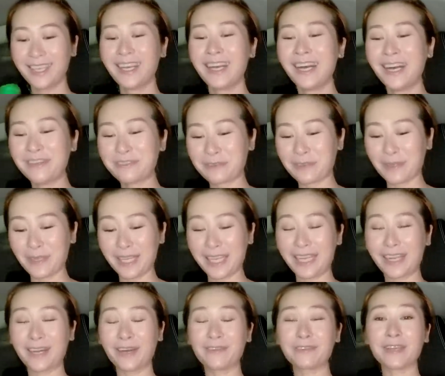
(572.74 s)
falling
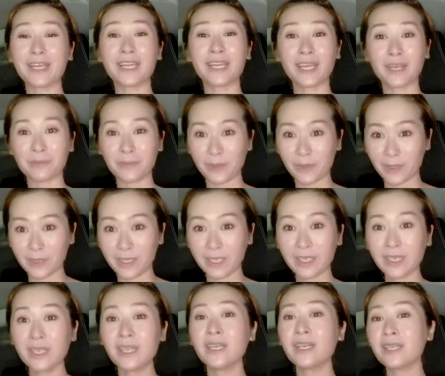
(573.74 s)
off, and I'm gonna
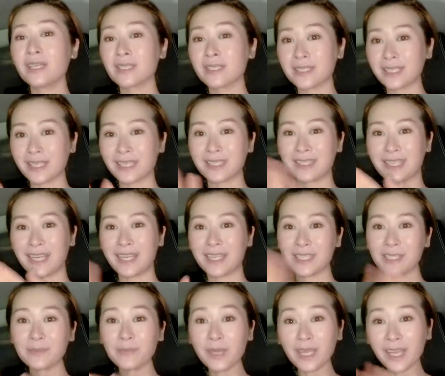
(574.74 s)
sanitize
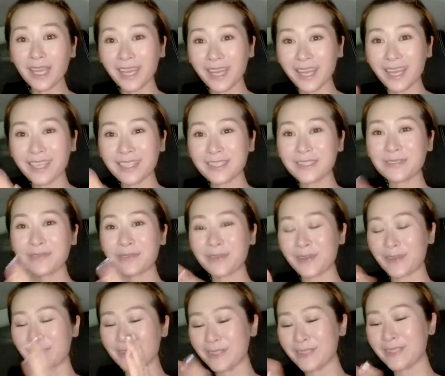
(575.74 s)
my hands
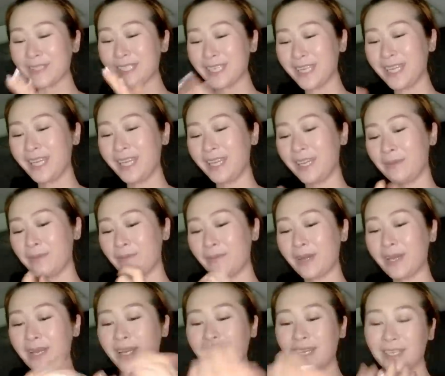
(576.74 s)
first. My
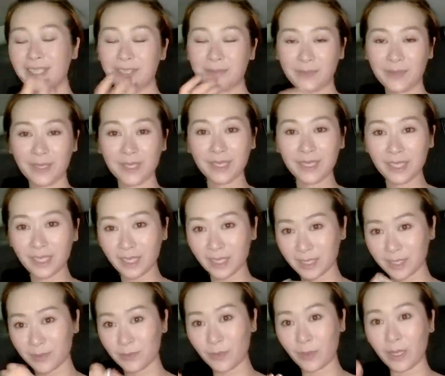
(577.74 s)
husband is
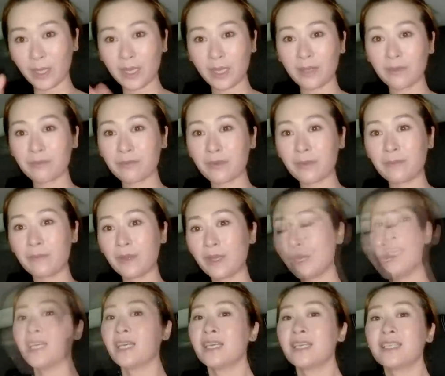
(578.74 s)
waiting for
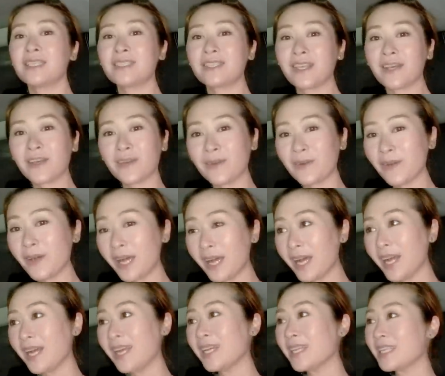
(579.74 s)
me. So
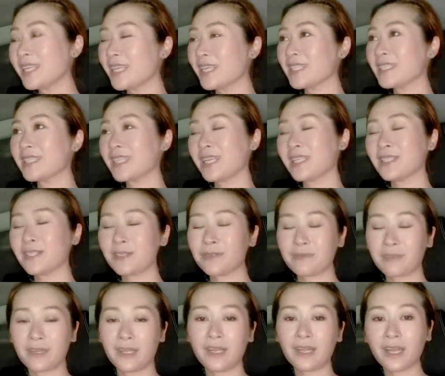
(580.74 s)
yes, I just feel
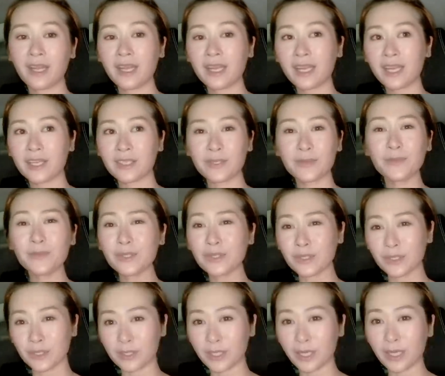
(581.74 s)
like I don't want to
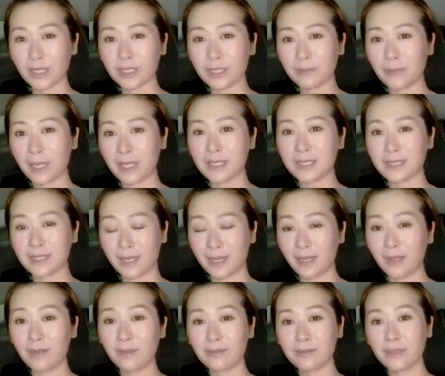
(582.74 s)
touch
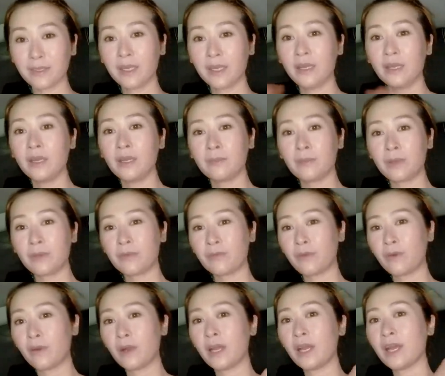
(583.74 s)
myself
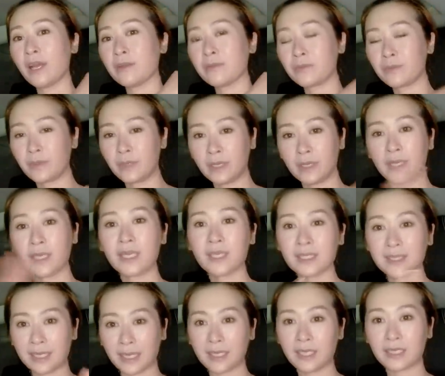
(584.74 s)
before I've really
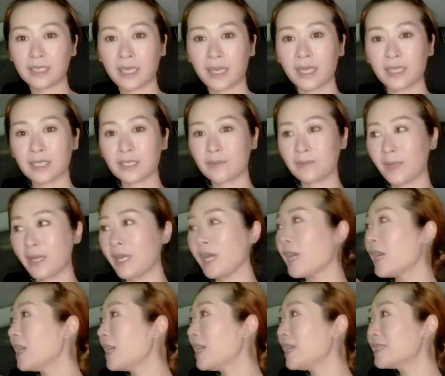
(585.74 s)
sanitized my
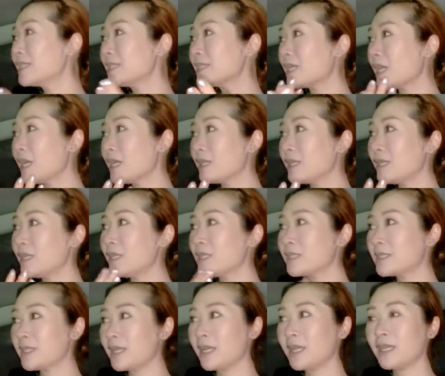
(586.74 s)
hands these
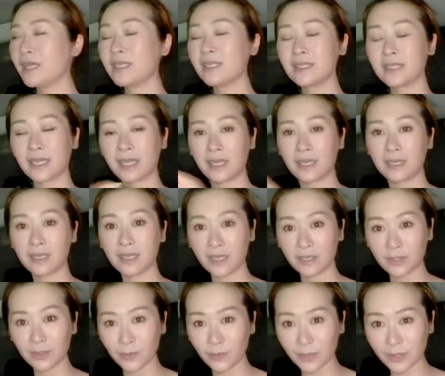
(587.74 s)
days, and I don't
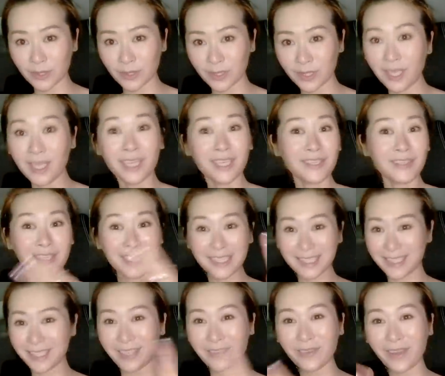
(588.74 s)
want to. You can see
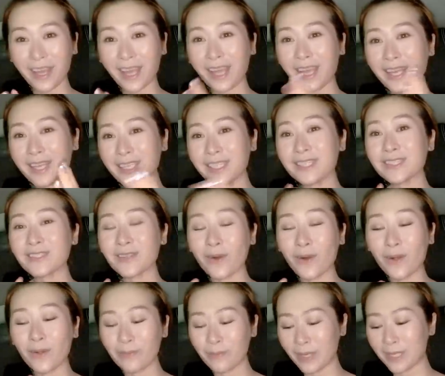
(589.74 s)
my hair is all
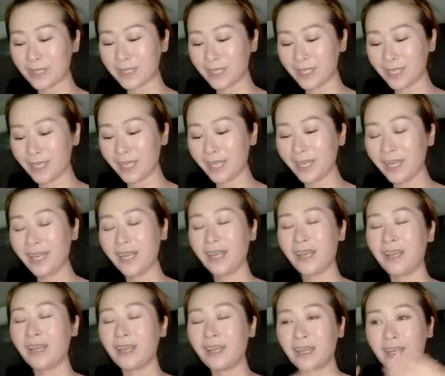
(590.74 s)
messy.
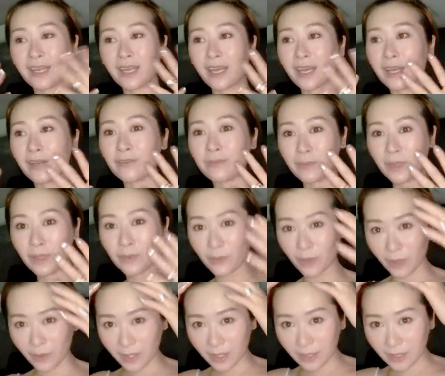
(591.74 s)
And I've been wearing
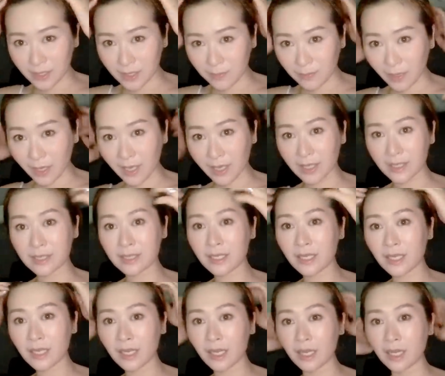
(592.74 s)
this mask,
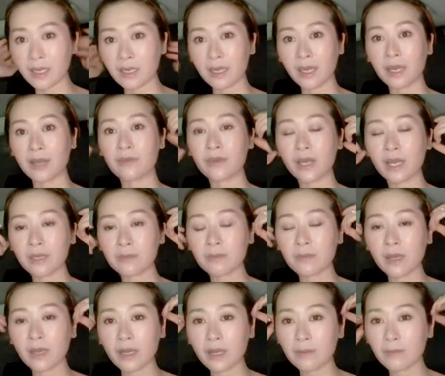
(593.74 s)
and I've had
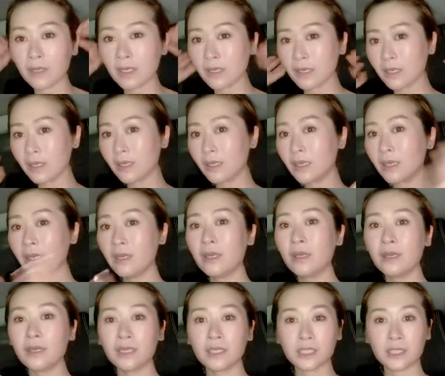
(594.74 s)
my meeting
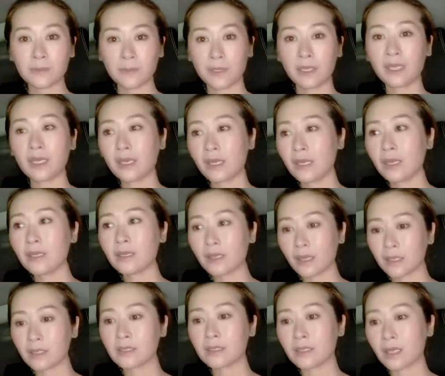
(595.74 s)
speaking
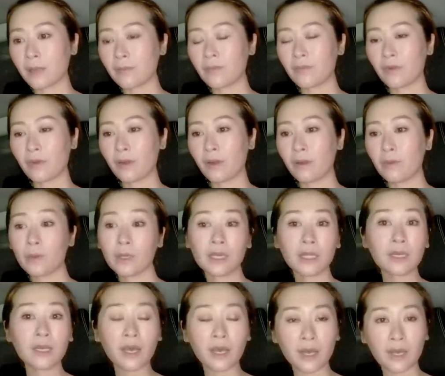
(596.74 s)
non-stop for
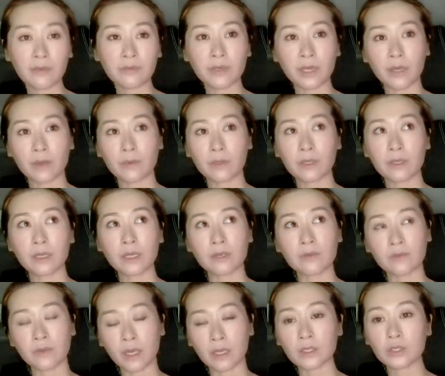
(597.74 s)
1.5 hours, if
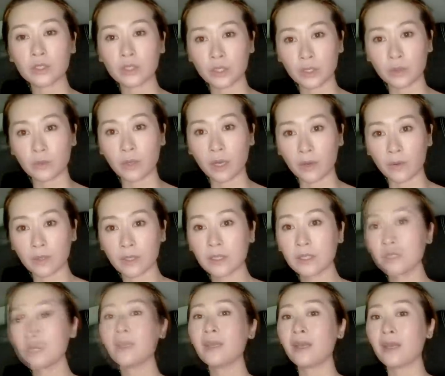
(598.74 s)
not 2 hours.
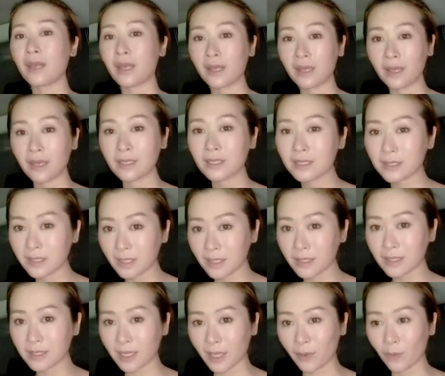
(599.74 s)
And since
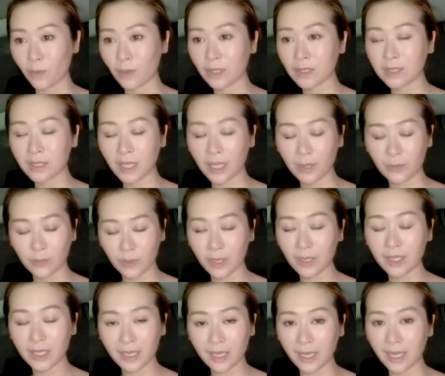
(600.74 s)
I was really
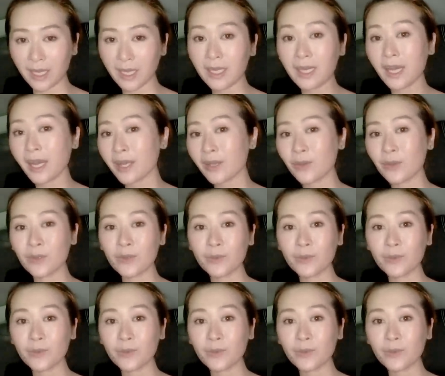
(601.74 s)
late, I couldn't